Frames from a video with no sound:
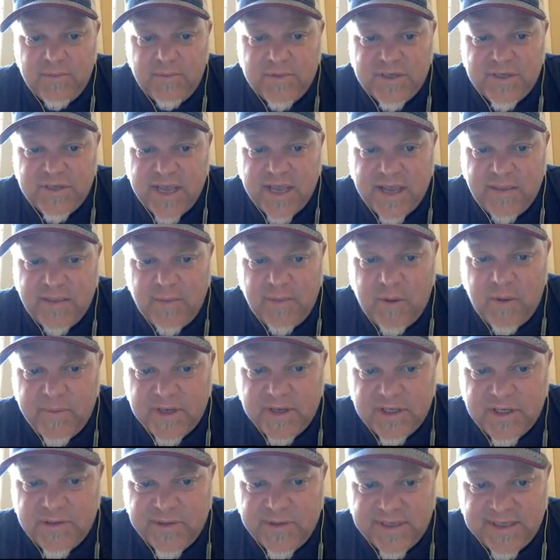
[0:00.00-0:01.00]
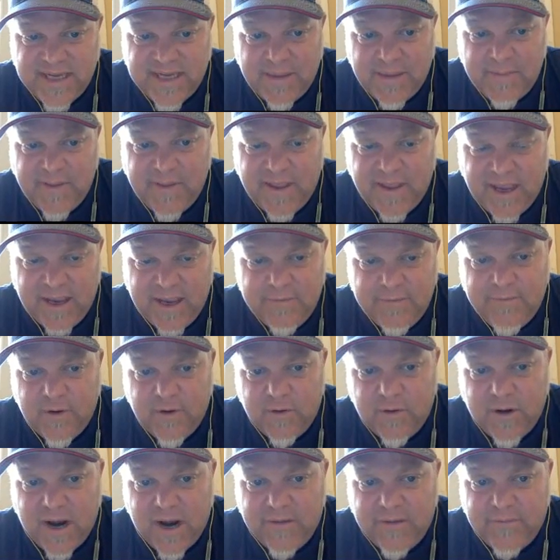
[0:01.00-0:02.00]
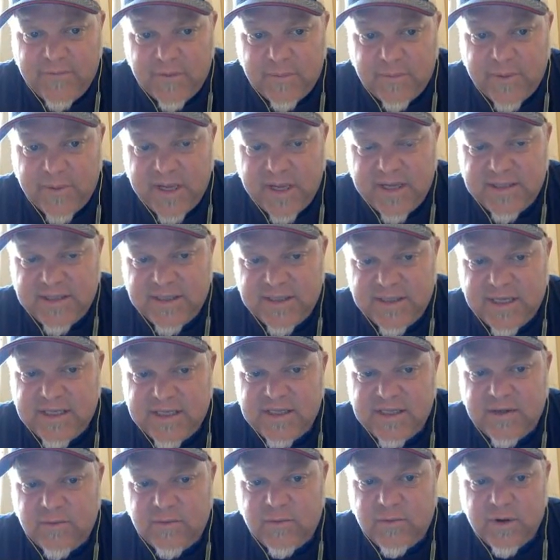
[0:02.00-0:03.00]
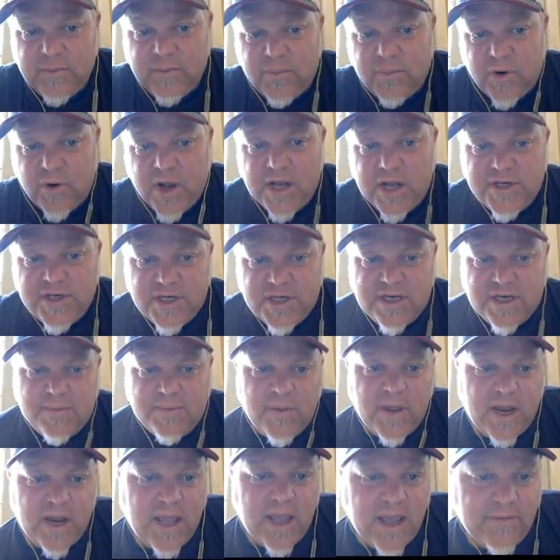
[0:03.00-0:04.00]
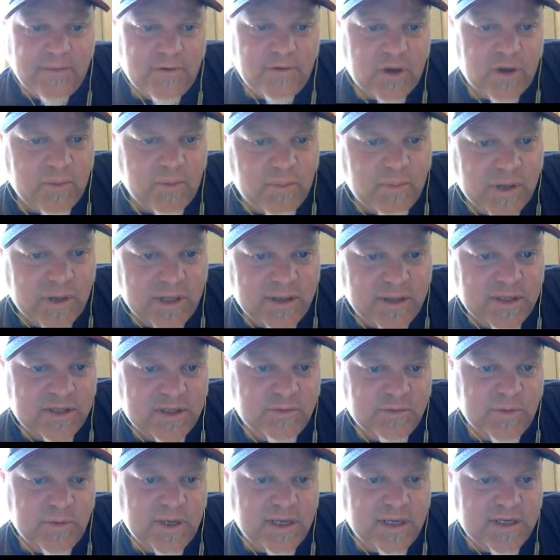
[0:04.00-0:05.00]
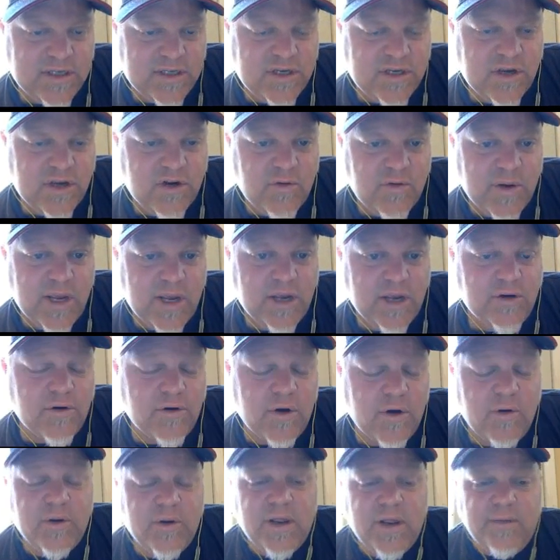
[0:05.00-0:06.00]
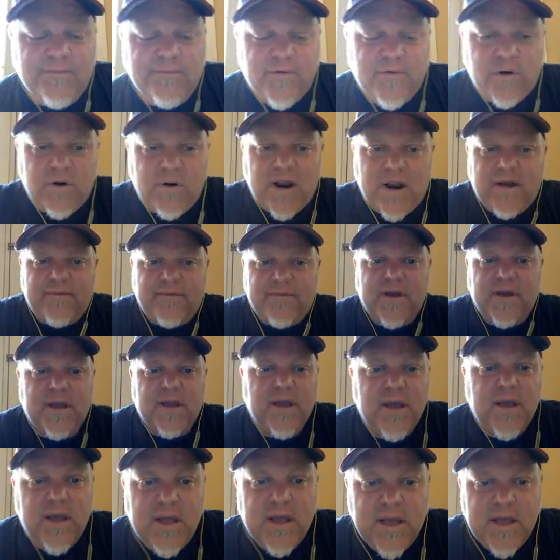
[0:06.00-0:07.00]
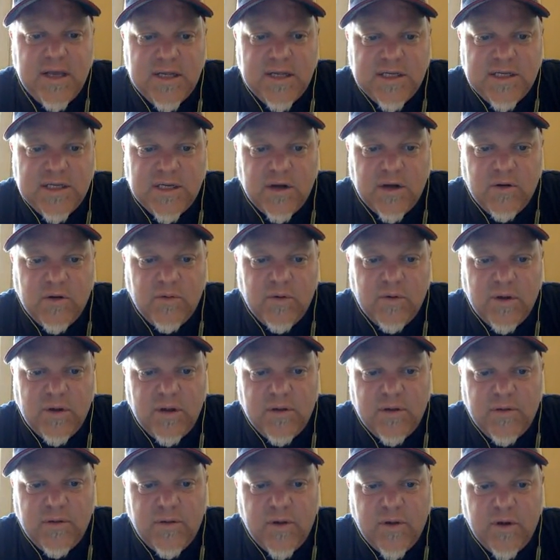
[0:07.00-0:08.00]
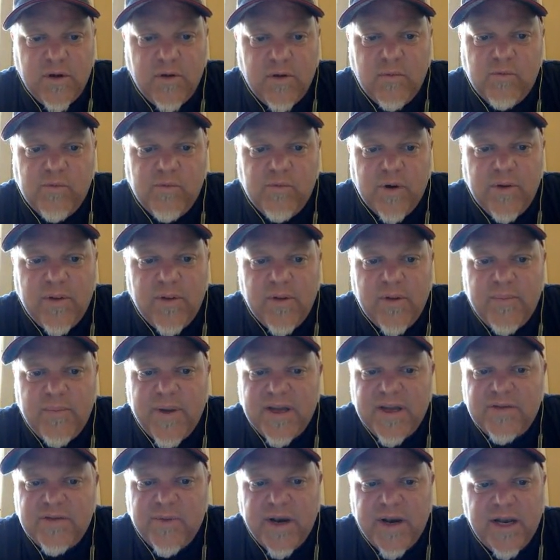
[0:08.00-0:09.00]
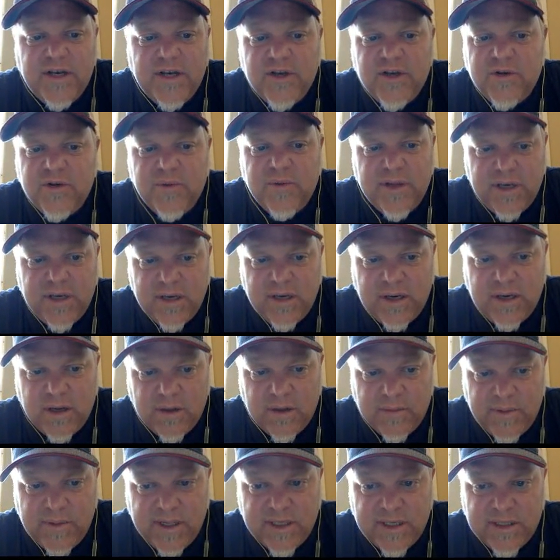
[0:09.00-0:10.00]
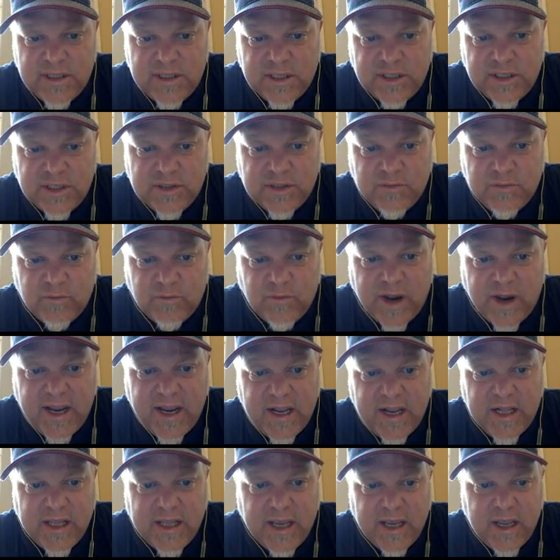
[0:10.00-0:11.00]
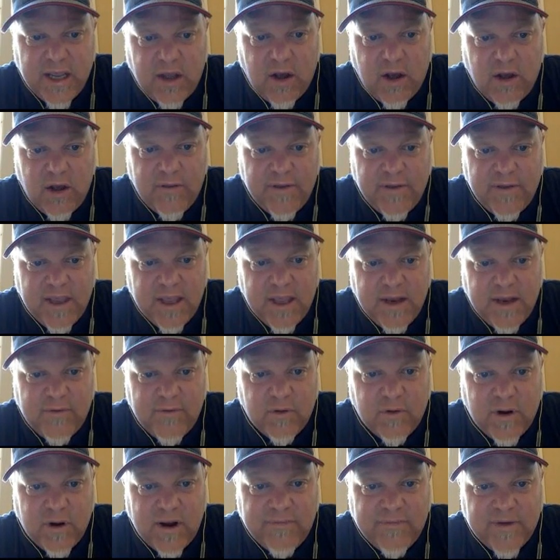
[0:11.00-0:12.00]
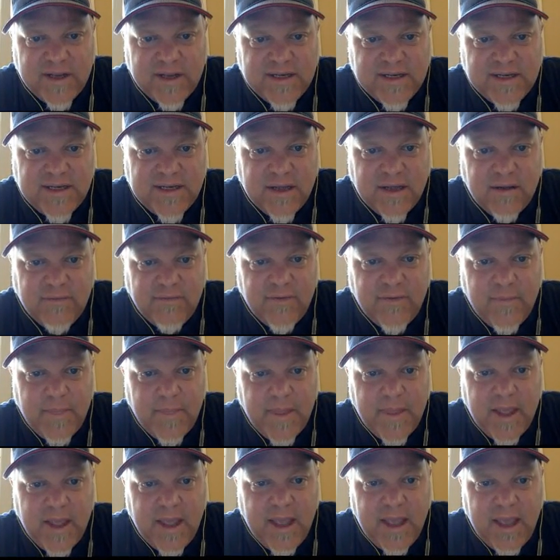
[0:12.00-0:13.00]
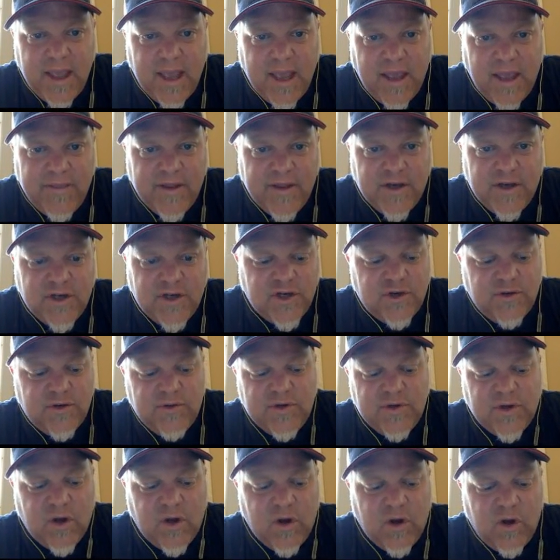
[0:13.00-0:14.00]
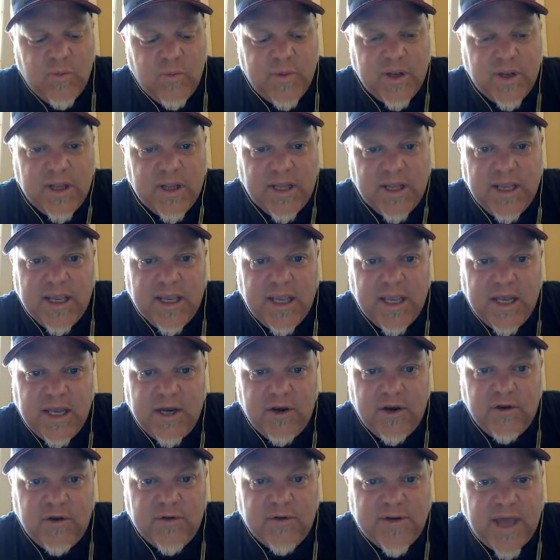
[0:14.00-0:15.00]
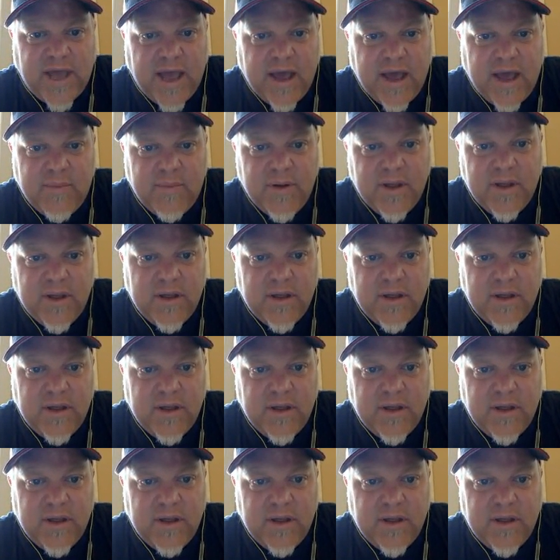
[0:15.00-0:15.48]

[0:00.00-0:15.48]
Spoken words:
take a moment to examine the infographic because that's the one project I'm going to have you complete this week is to create your own infographic. So the best way to do it is to just right click on the infographic itself and then choose open link in a new tab.